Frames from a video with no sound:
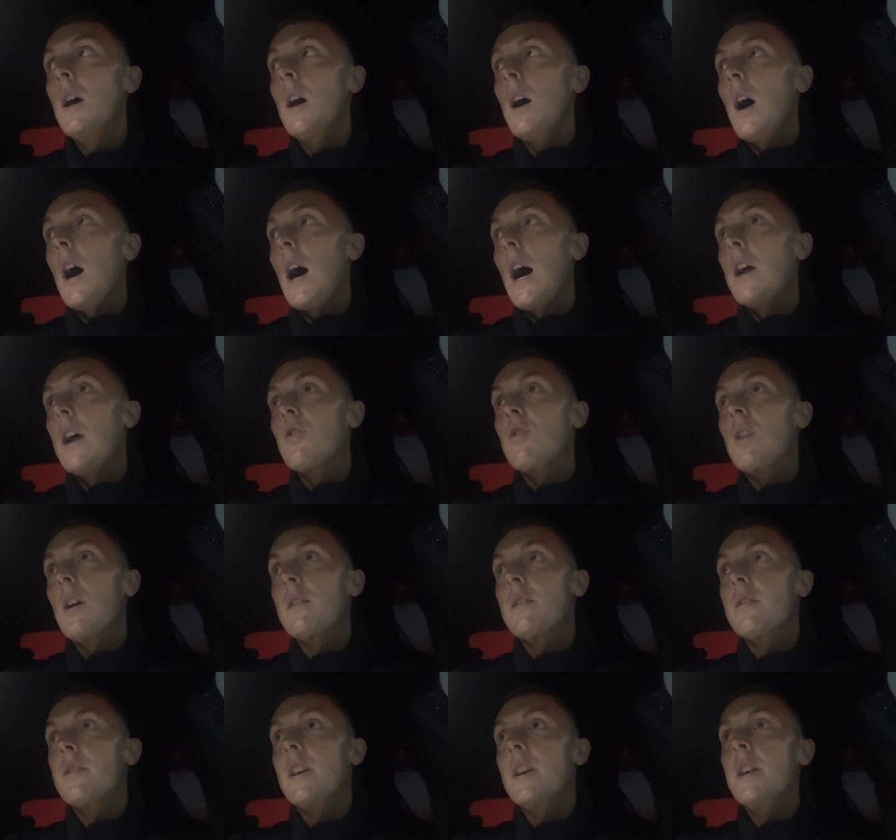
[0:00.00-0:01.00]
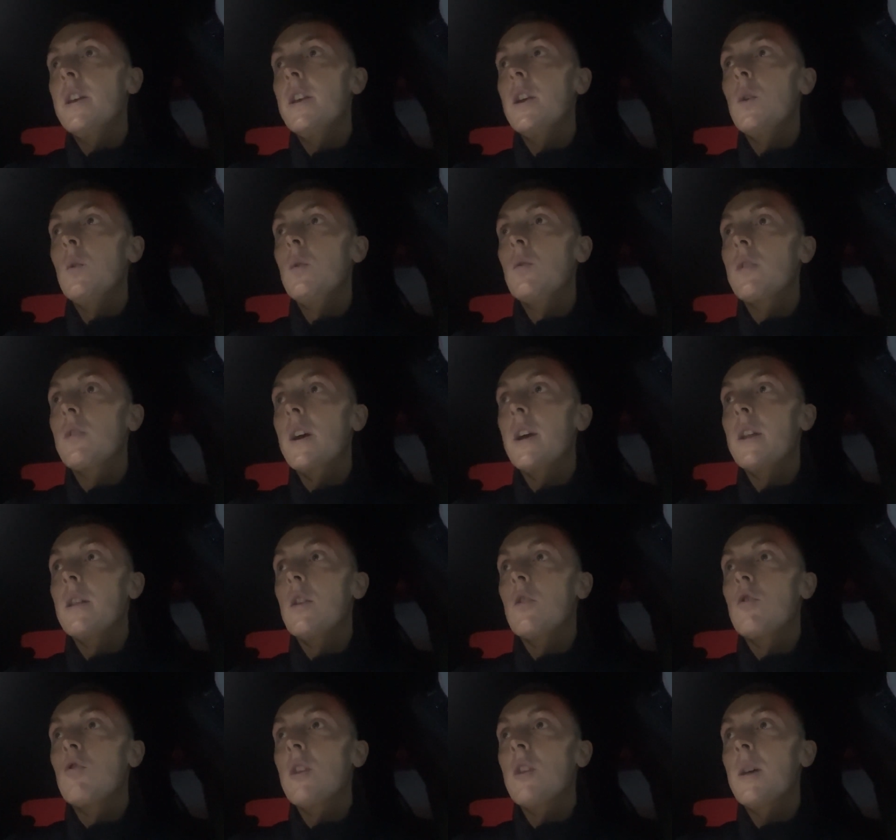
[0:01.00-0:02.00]
I shall see yous in the
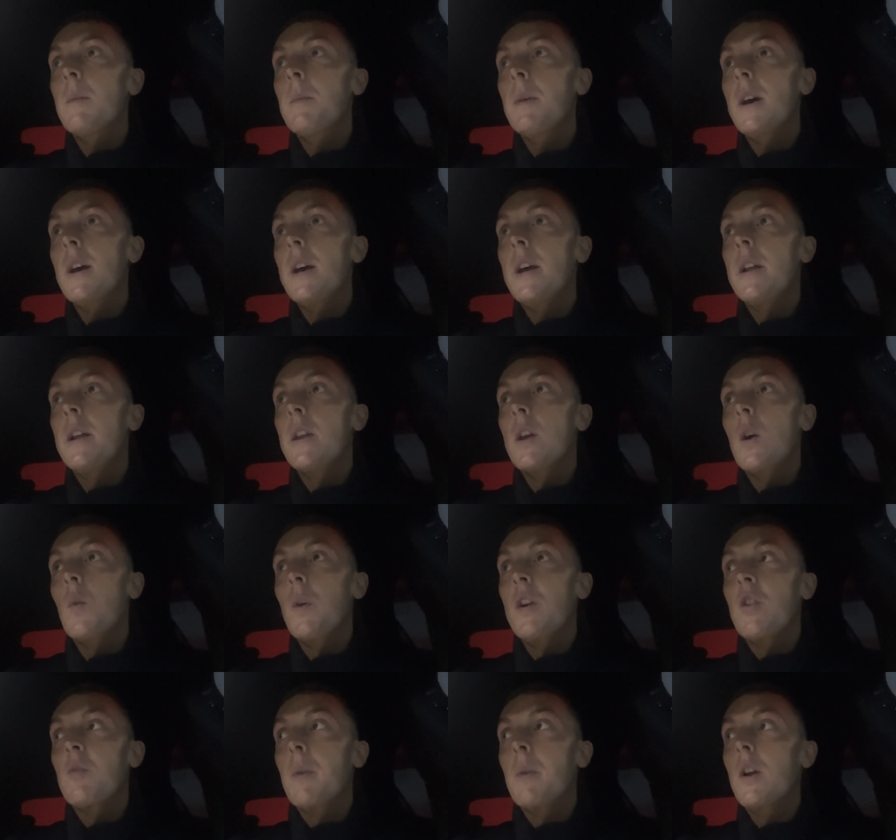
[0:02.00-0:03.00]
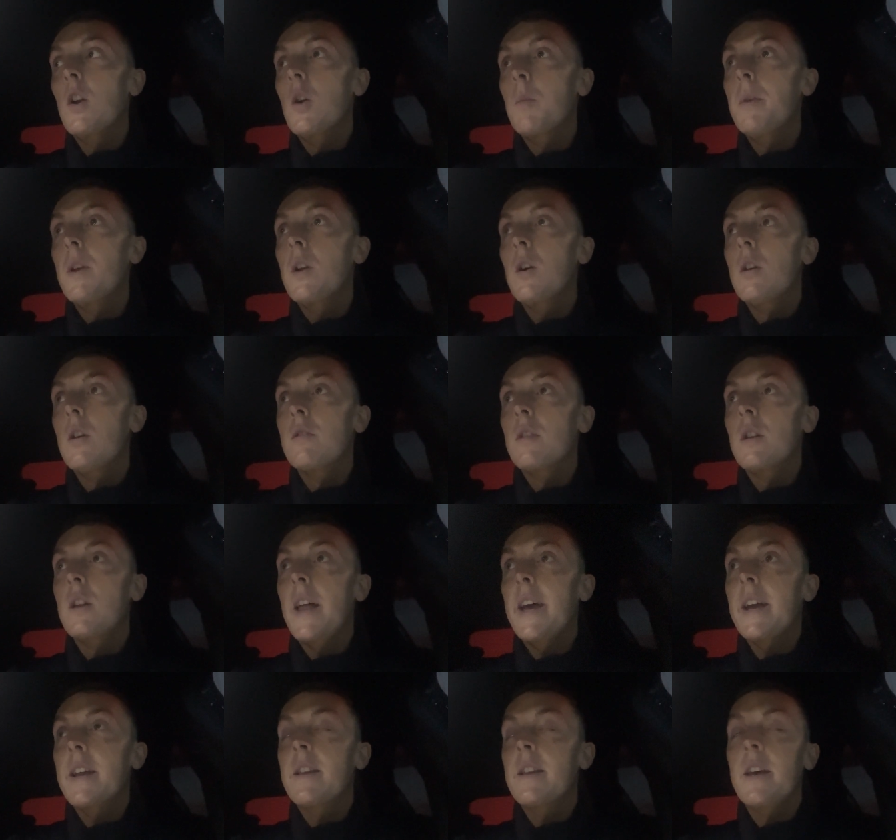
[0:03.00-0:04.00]
gym and wish me luck because
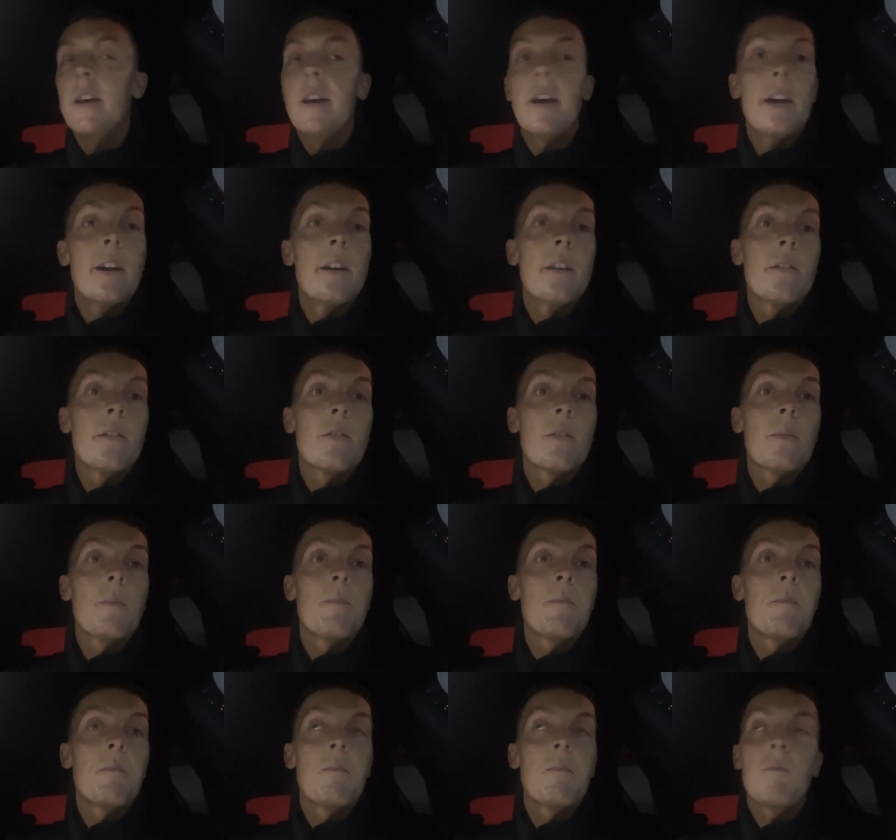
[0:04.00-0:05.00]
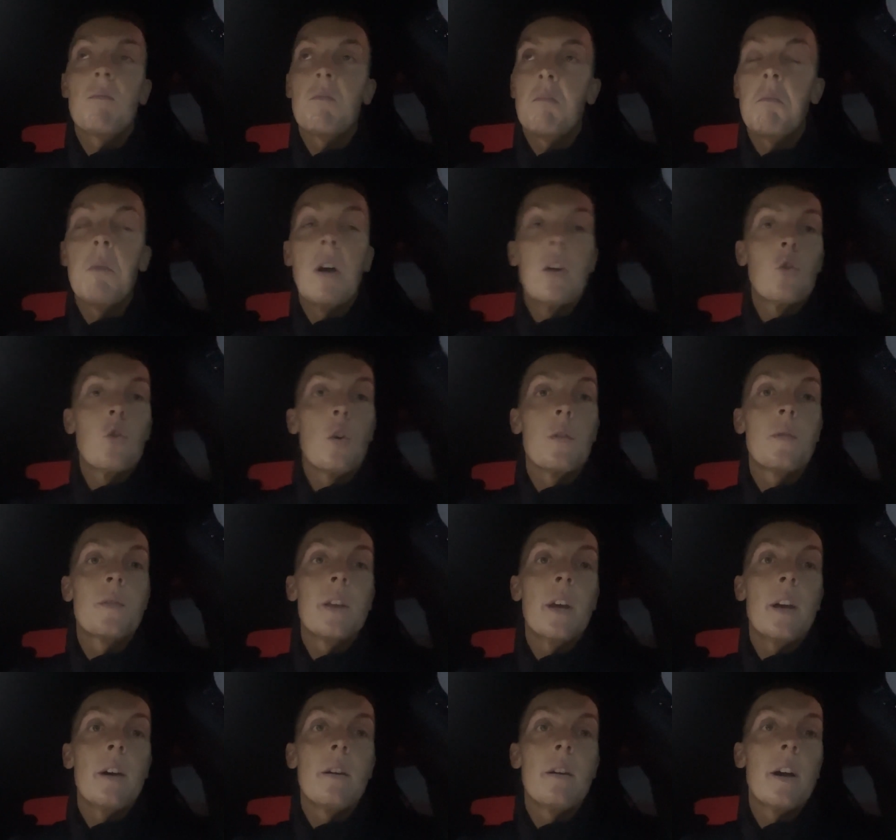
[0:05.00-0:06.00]
leg day is a tough
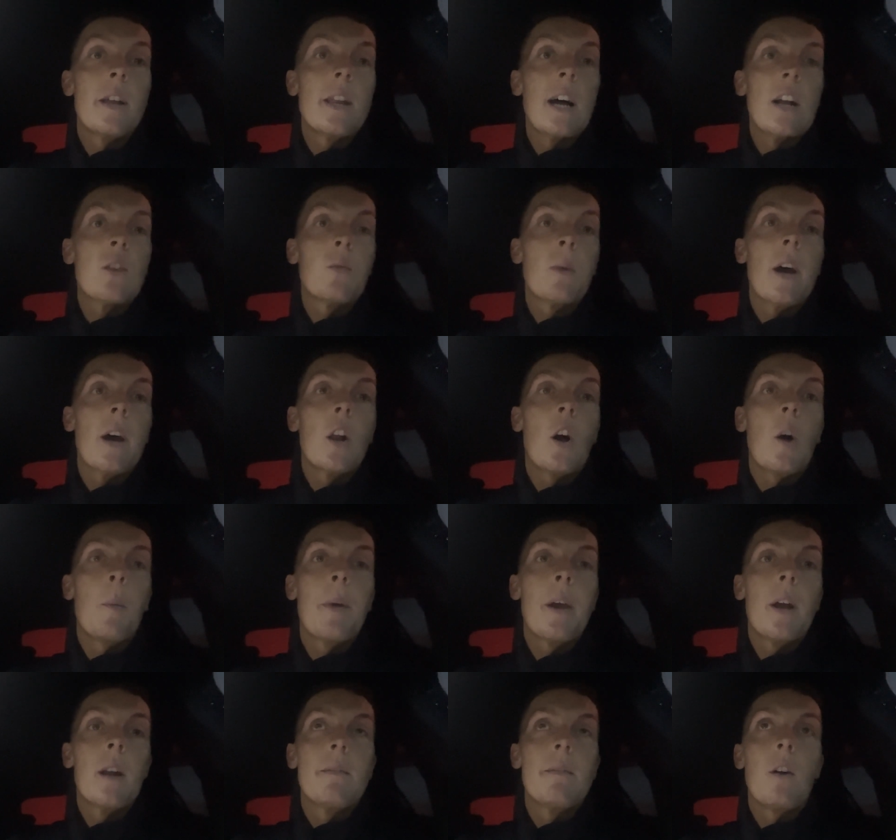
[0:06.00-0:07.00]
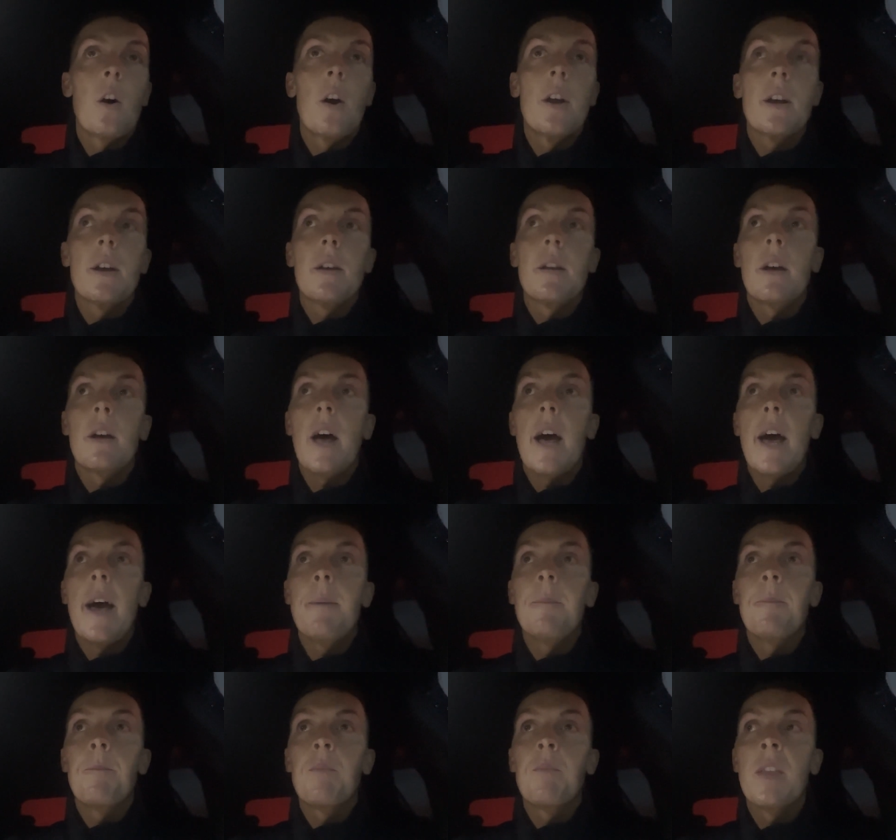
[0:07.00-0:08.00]
day and that's why a lot of people avoid it.
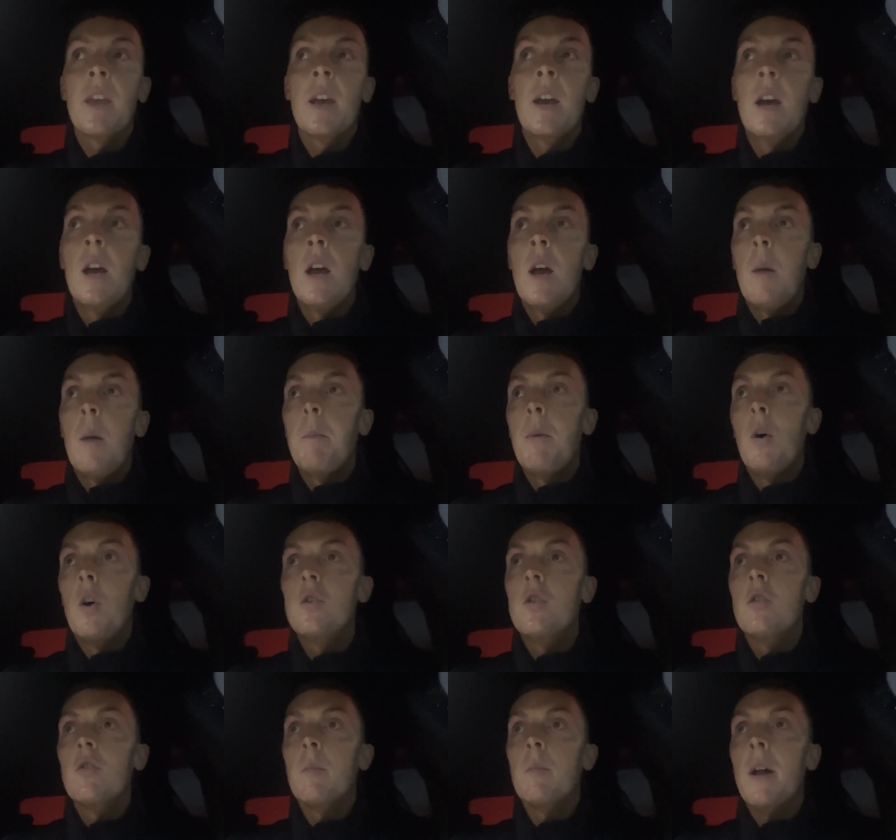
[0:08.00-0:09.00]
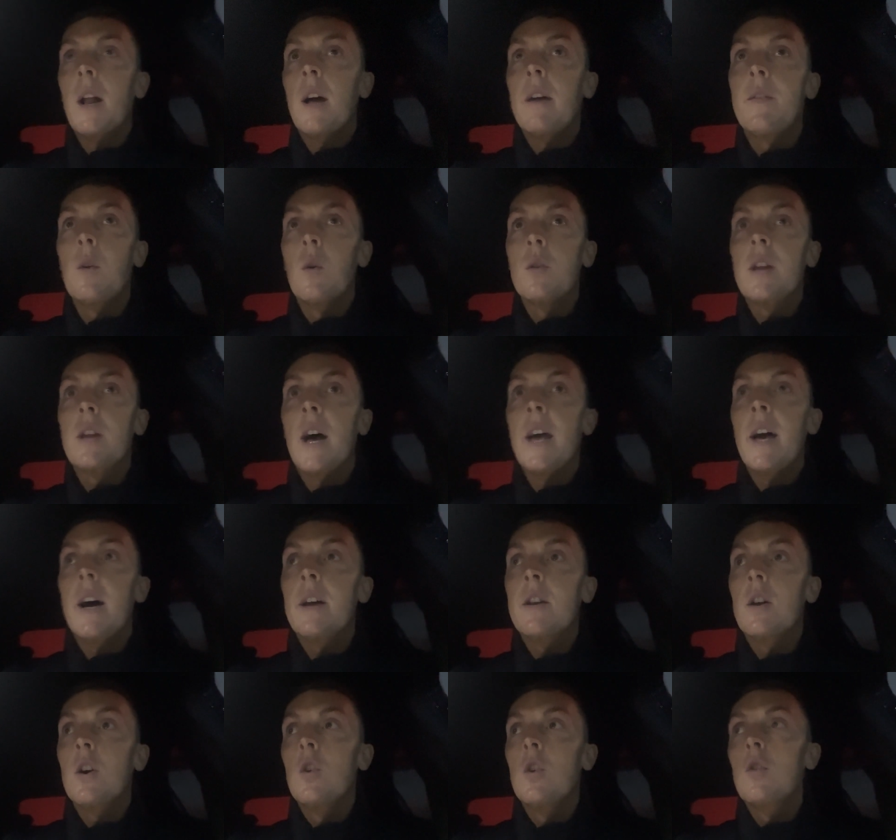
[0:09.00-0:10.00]
Um, but doesn't matter if you're tired,
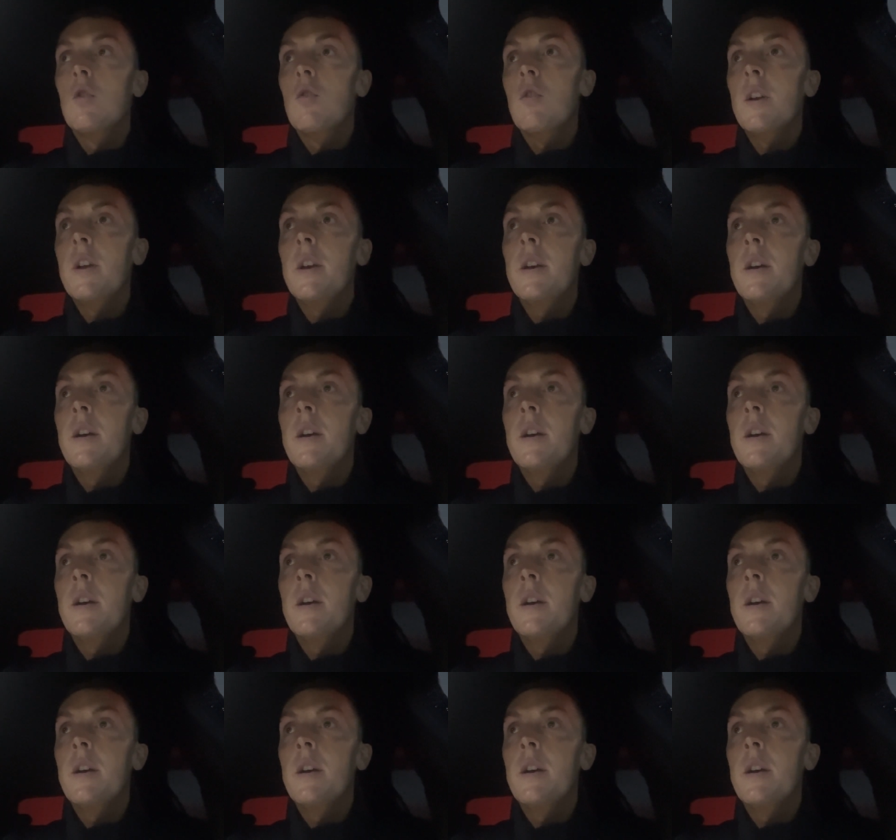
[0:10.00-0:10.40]
hungry,